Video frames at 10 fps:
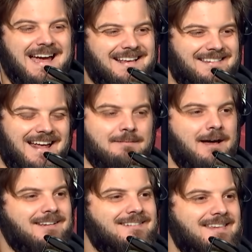It's not
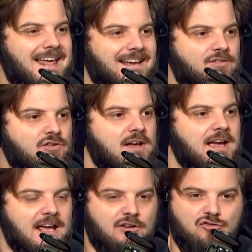about aesthetics.
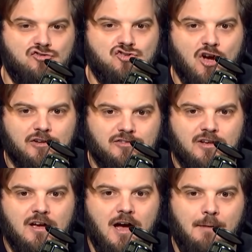It is
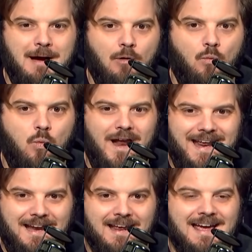just about
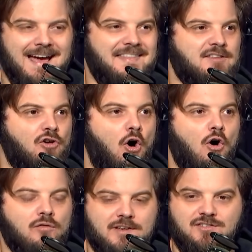winning. And that's
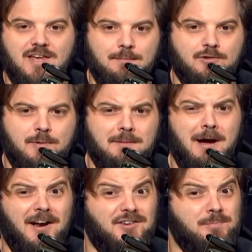all this team has been
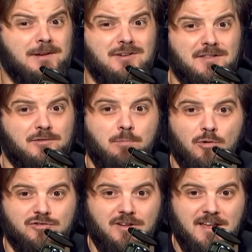about, especially at this
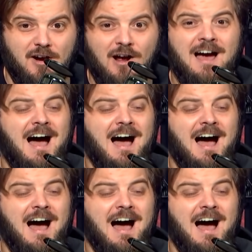portion of the year.